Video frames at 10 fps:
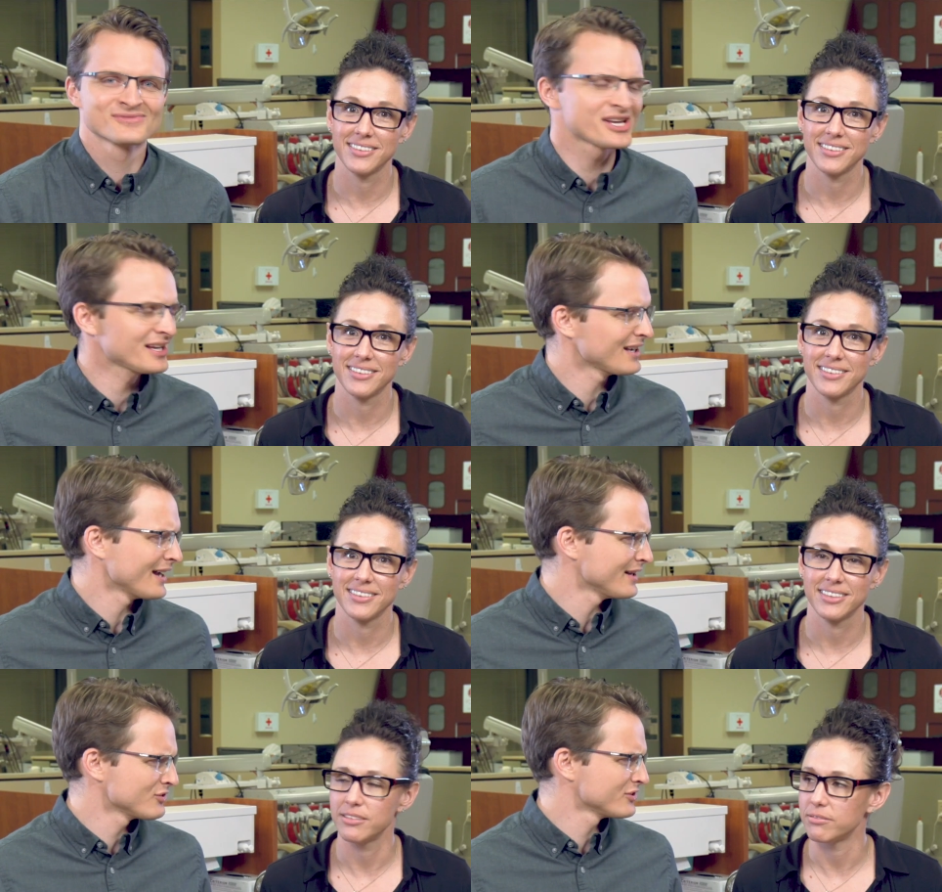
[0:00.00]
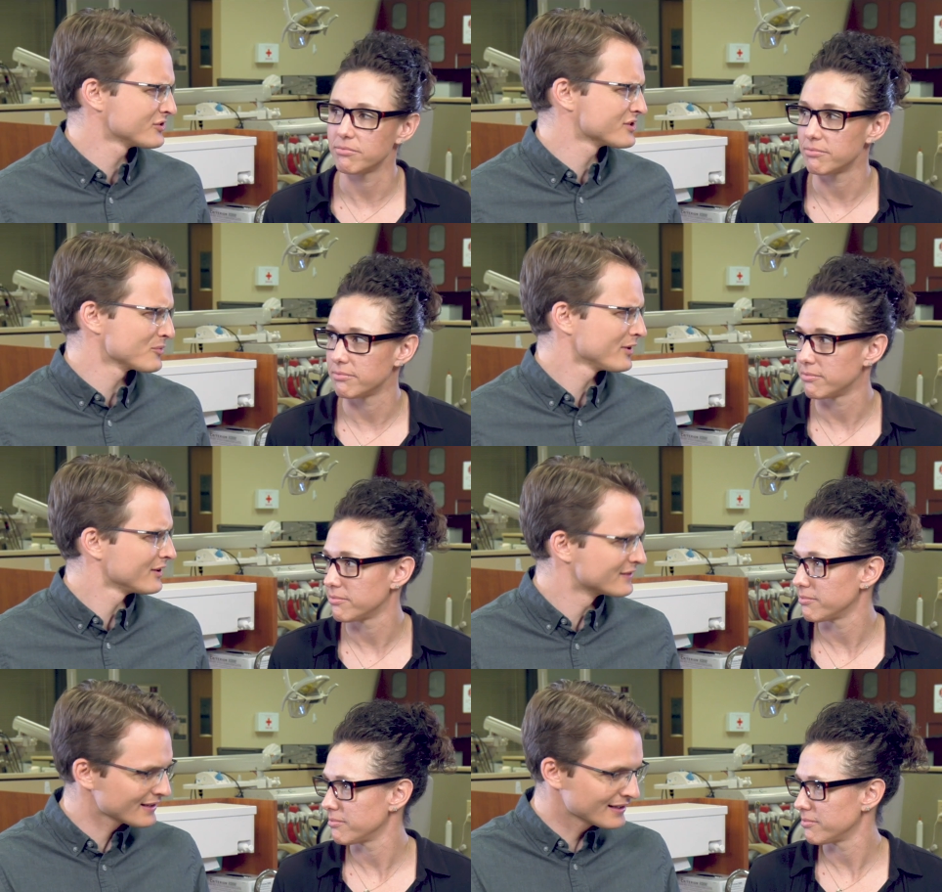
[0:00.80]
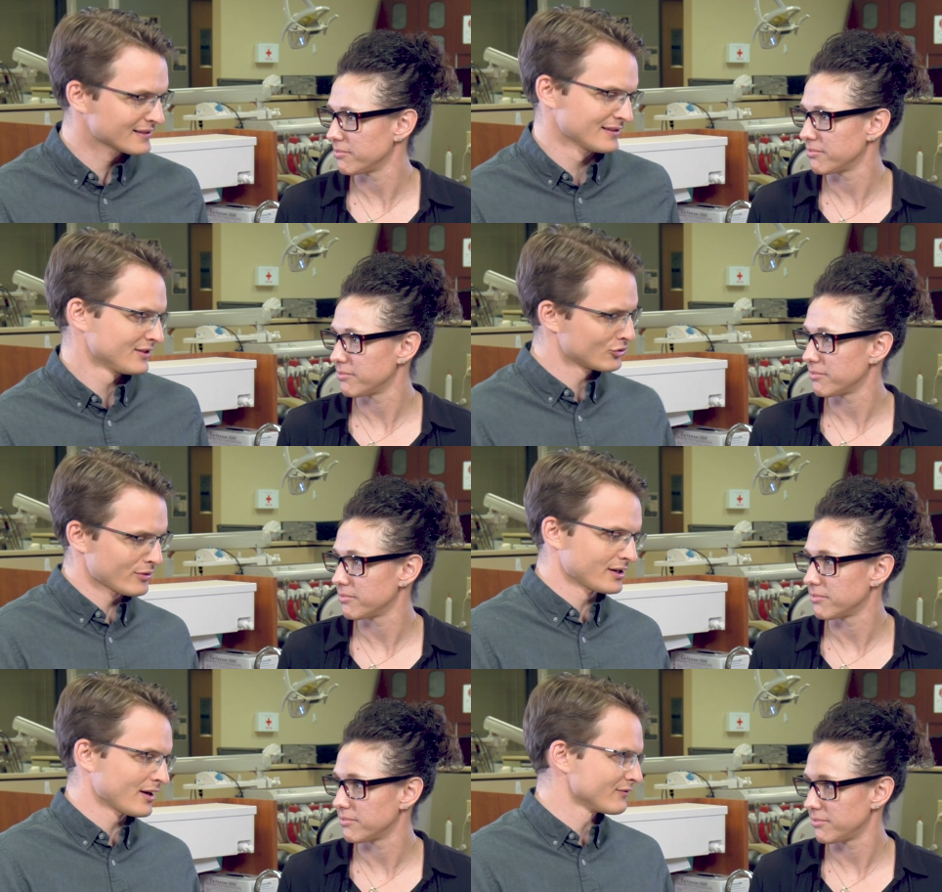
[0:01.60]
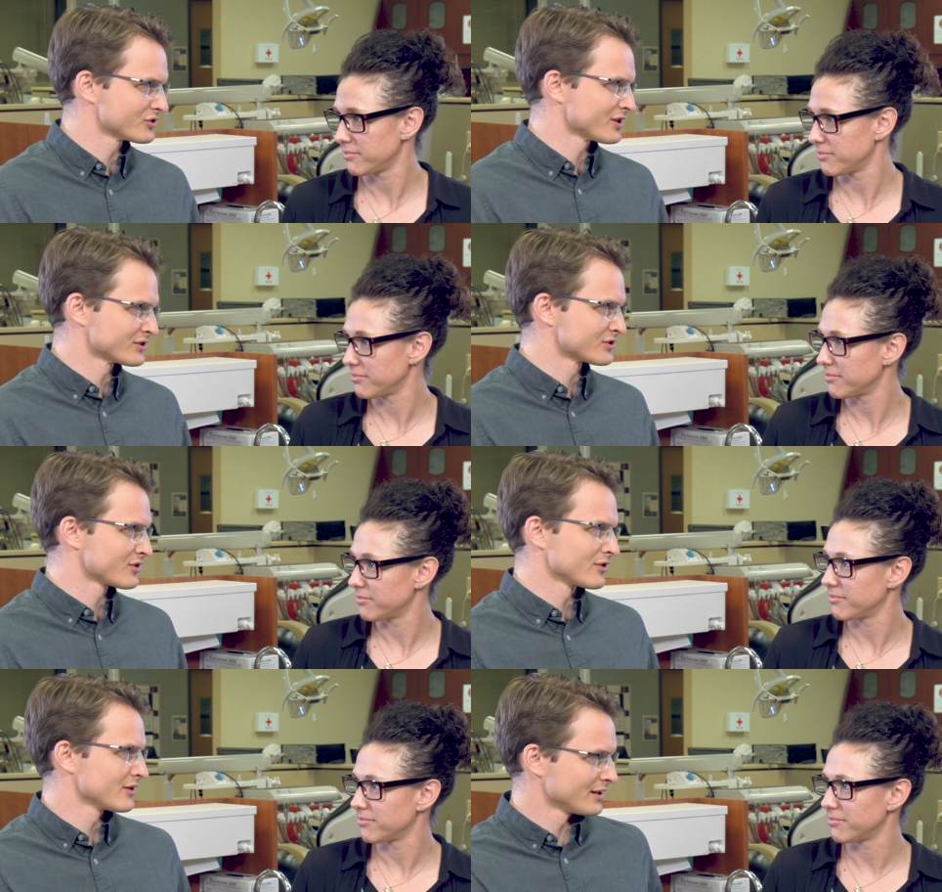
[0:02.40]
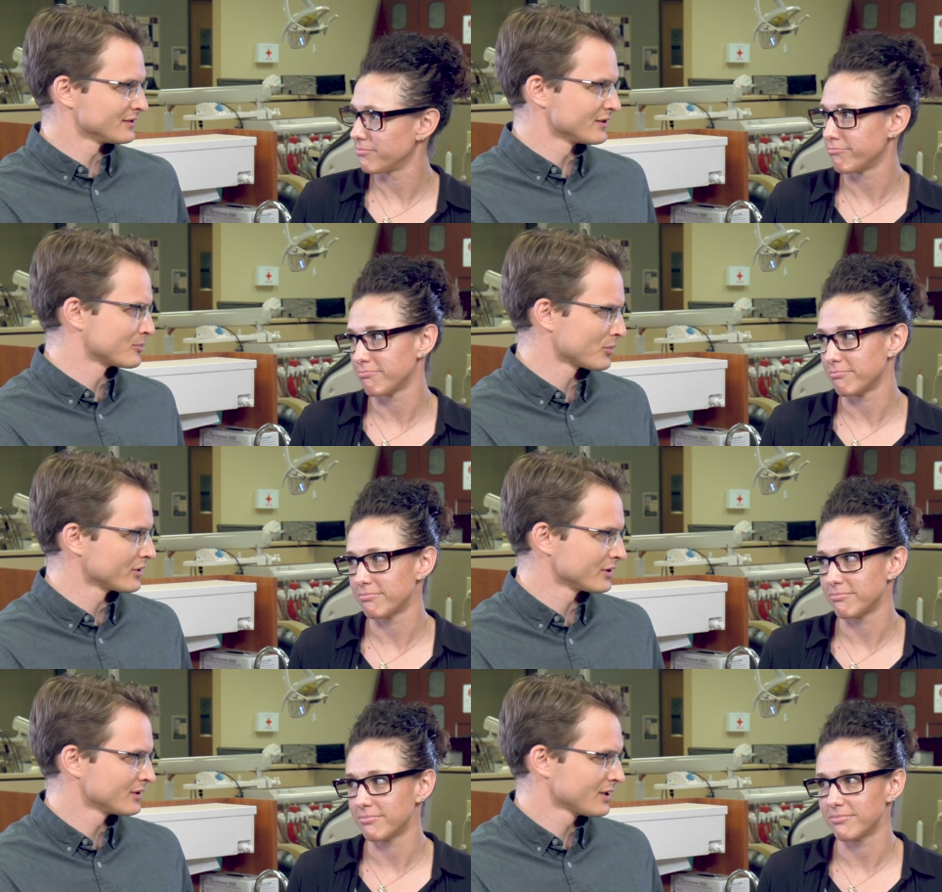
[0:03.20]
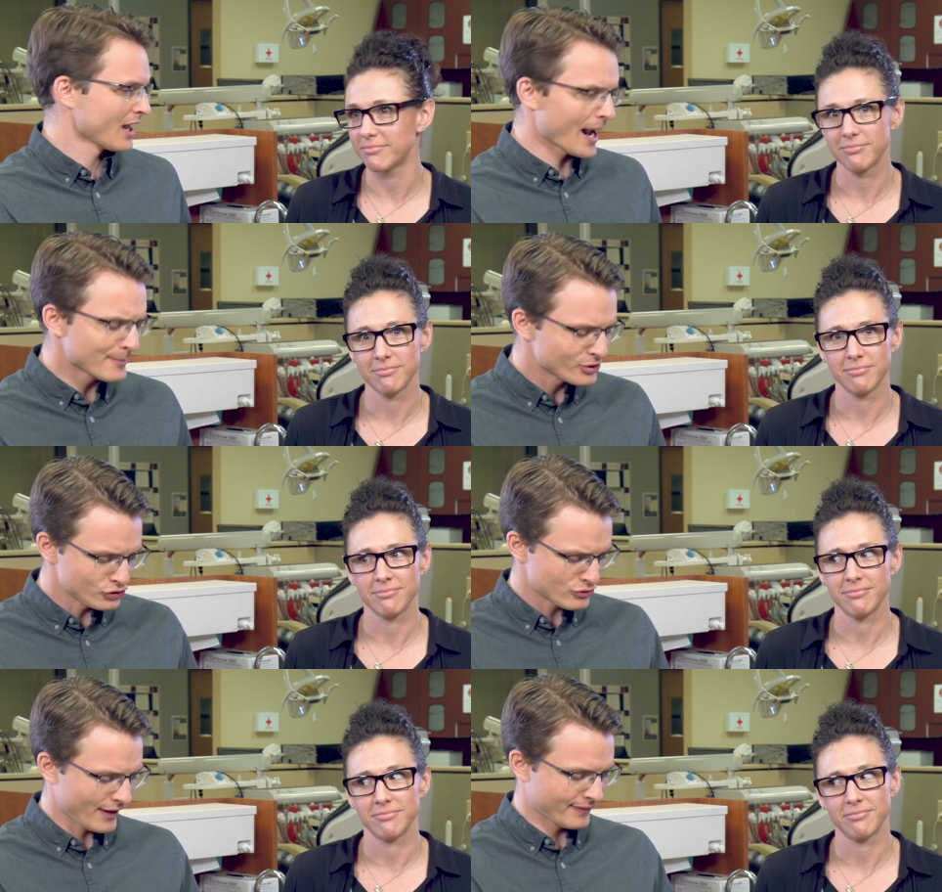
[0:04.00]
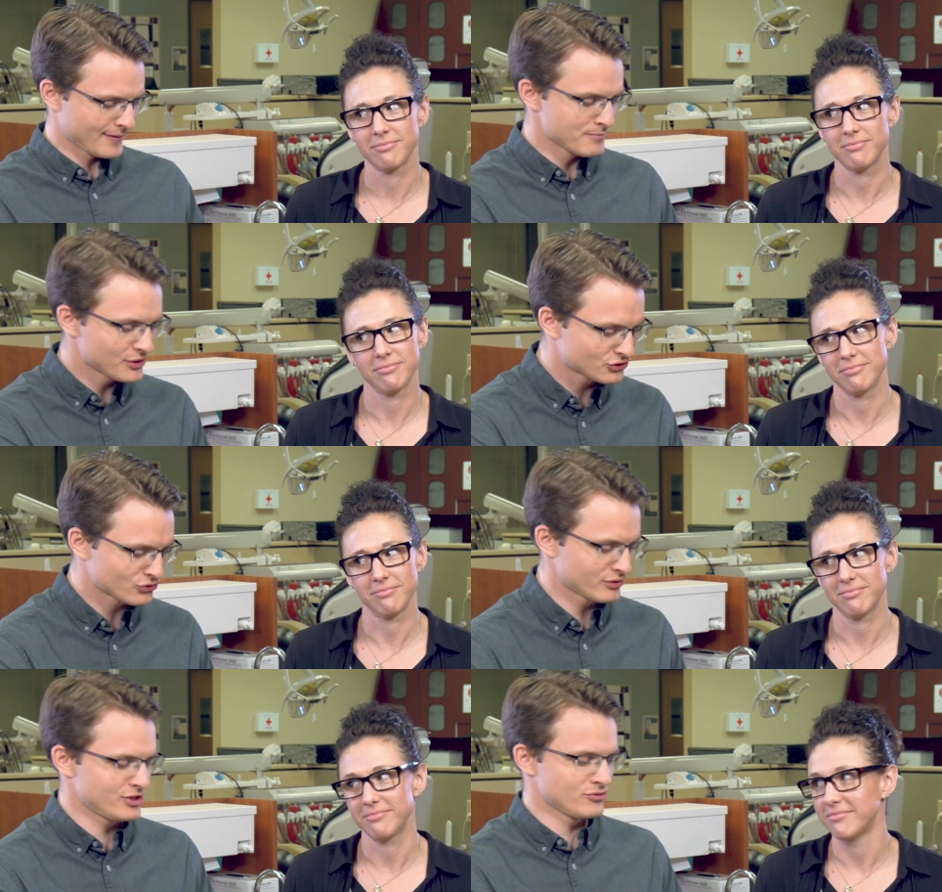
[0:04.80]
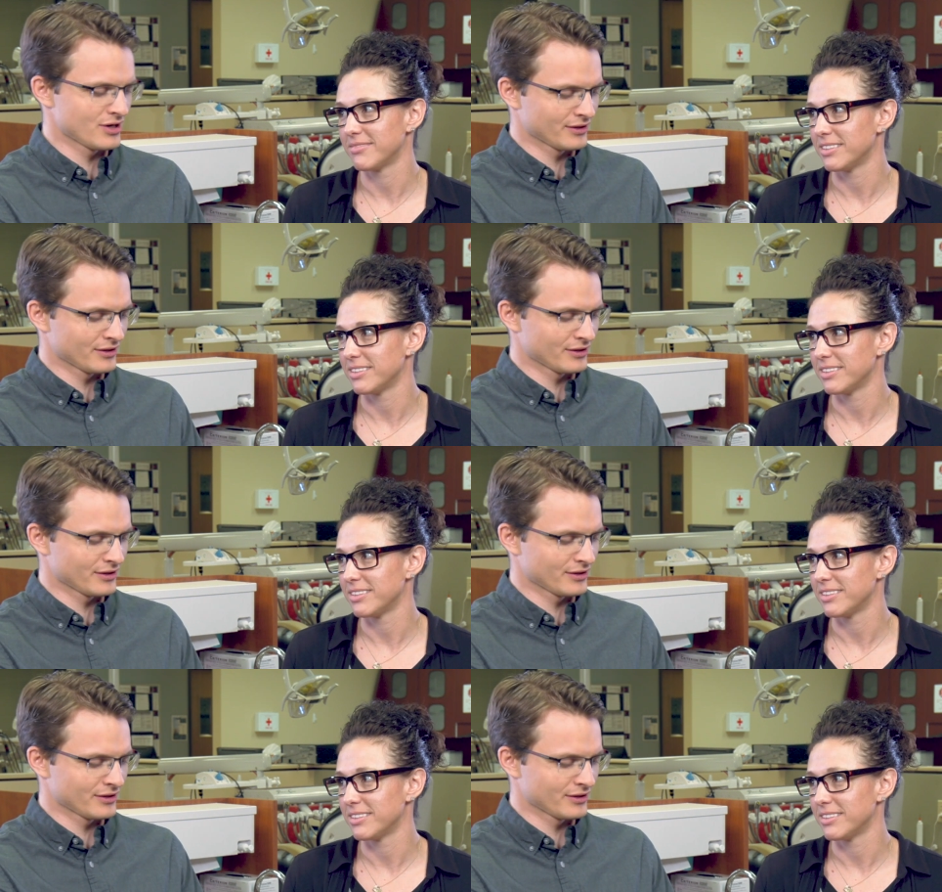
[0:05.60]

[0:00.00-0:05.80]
Speaker 1: See, I never understand why this isn't a great conversation starter at a dinner party. I mean, you got the mystery, you